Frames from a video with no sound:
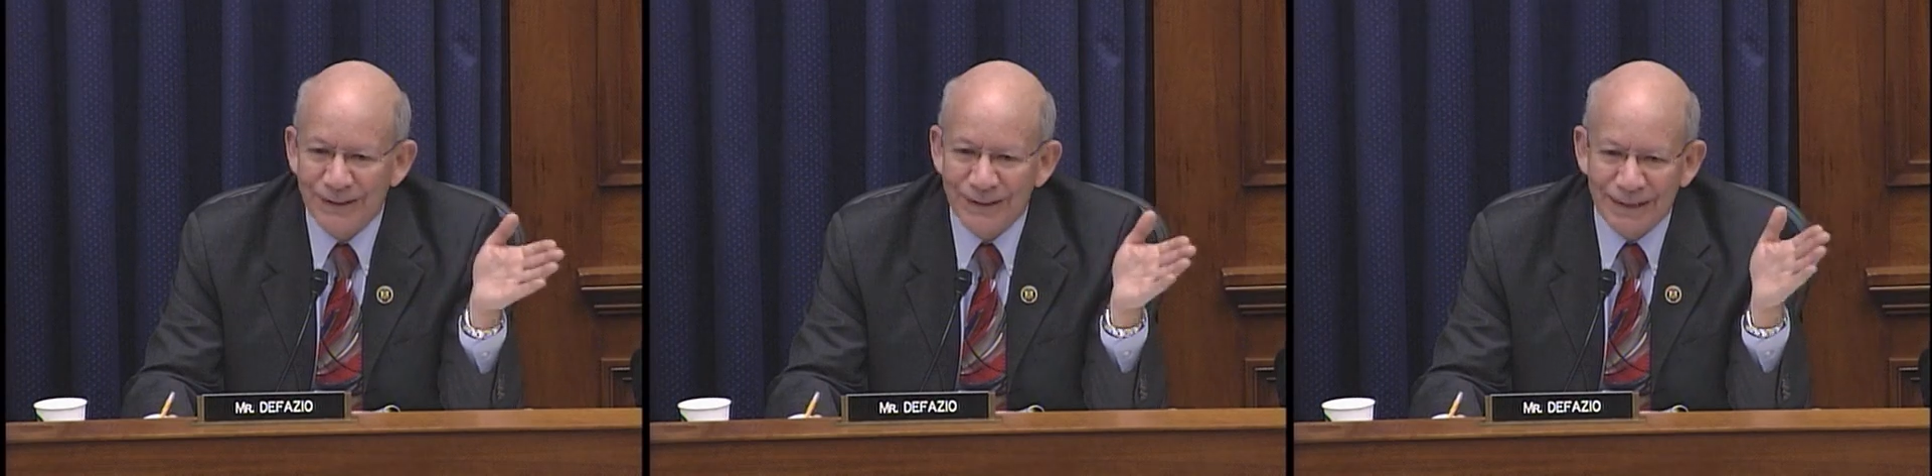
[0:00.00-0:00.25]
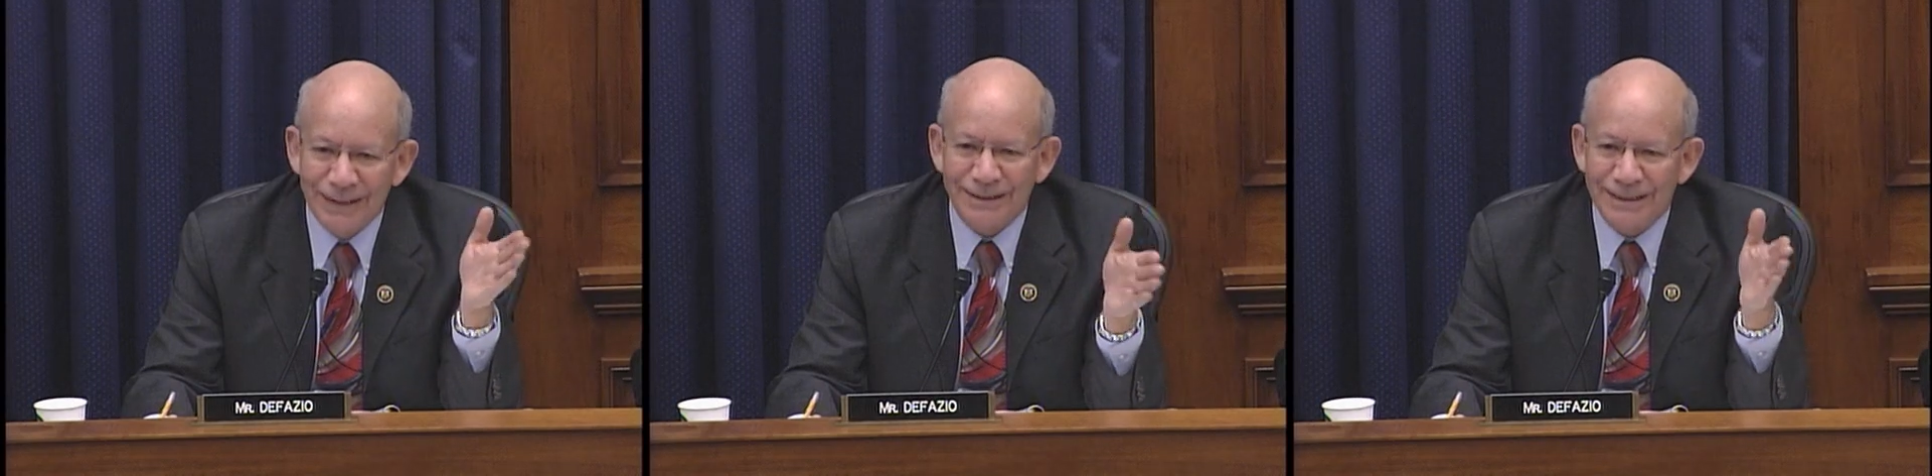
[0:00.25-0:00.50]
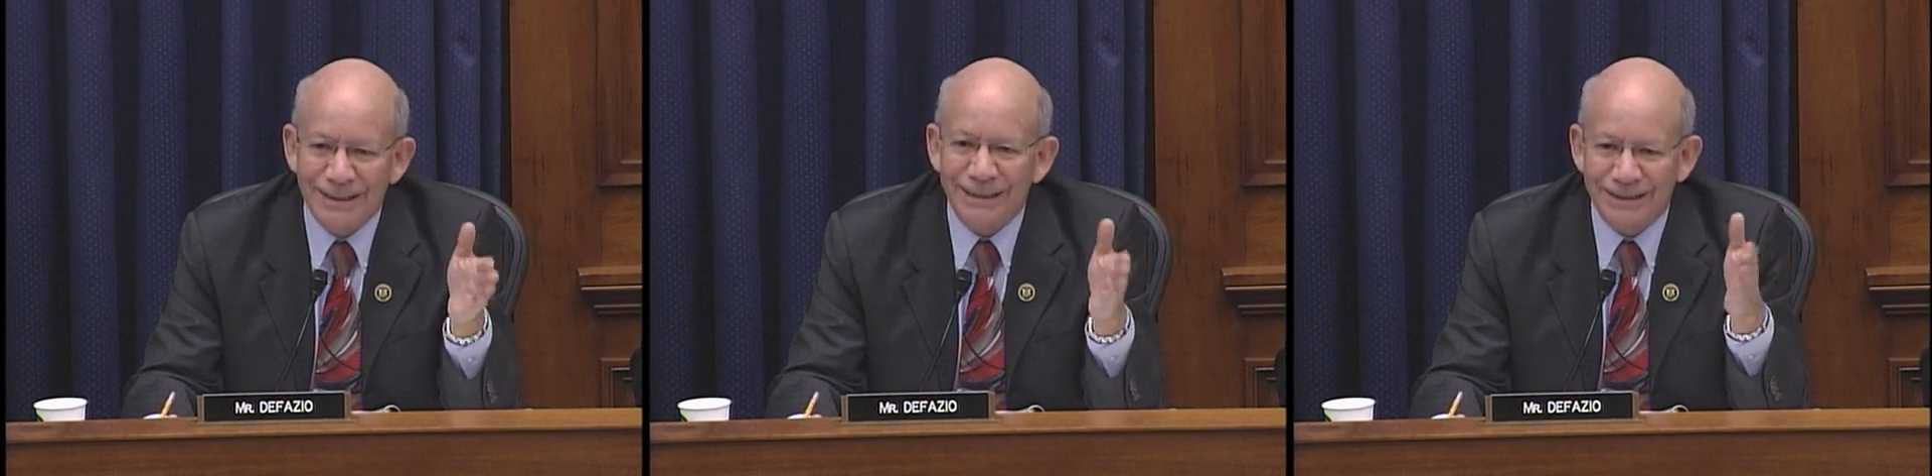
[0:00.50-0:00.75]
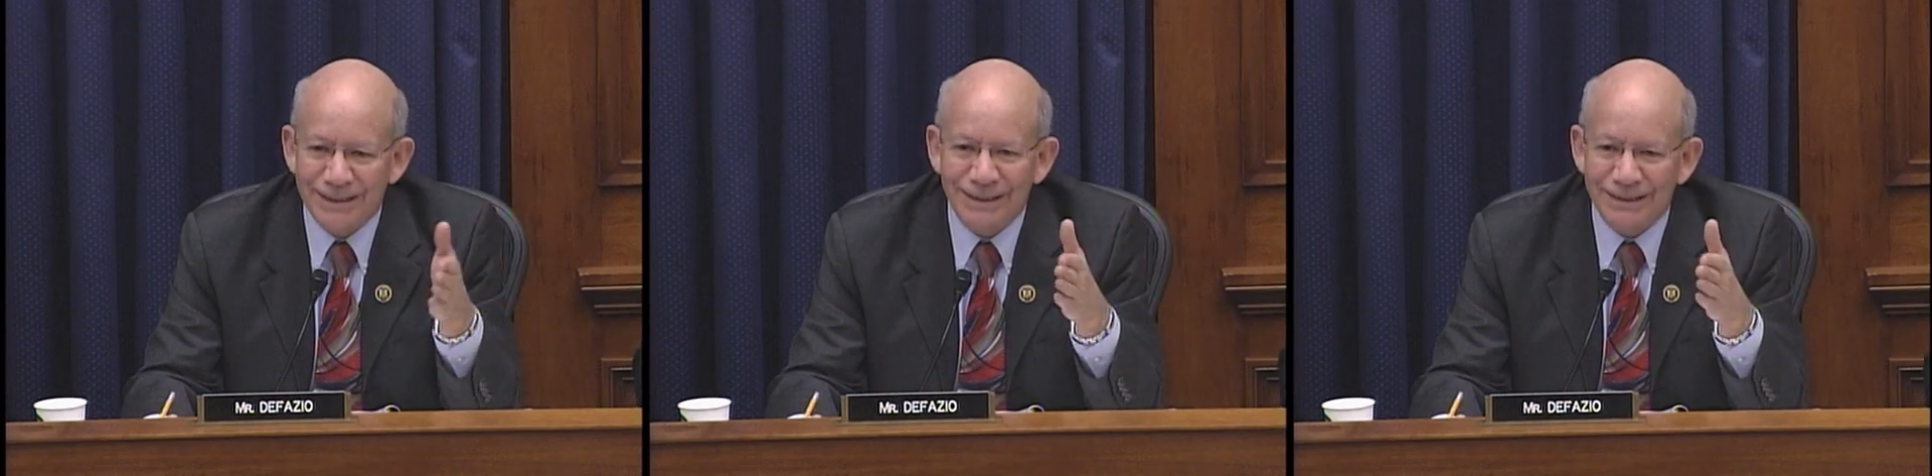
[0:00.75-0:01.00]
this,
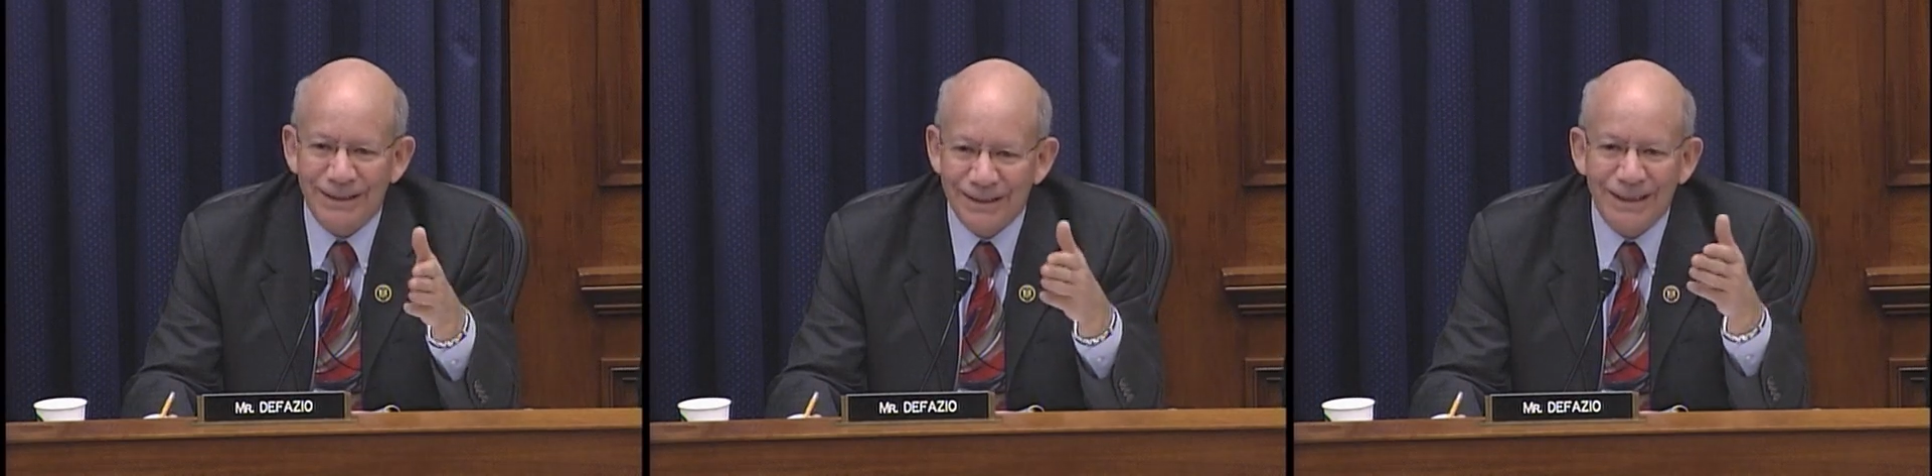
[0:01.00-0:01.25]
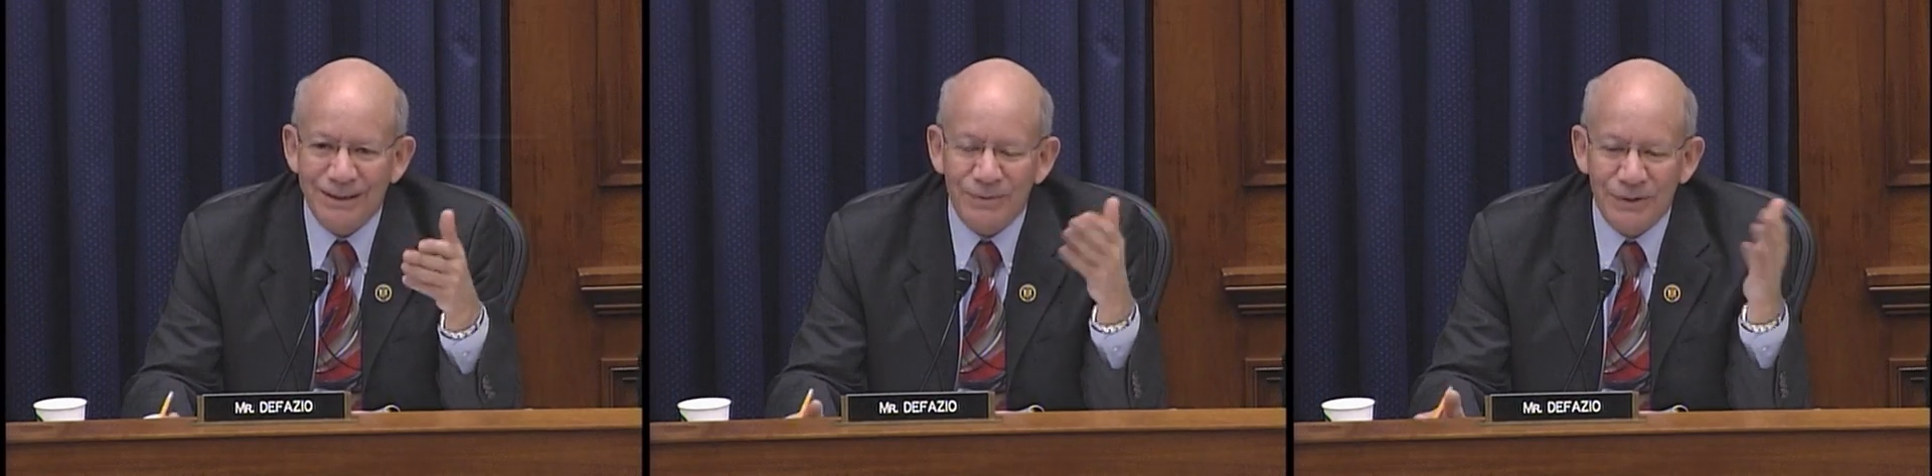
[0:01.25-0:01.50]
this, this, and this,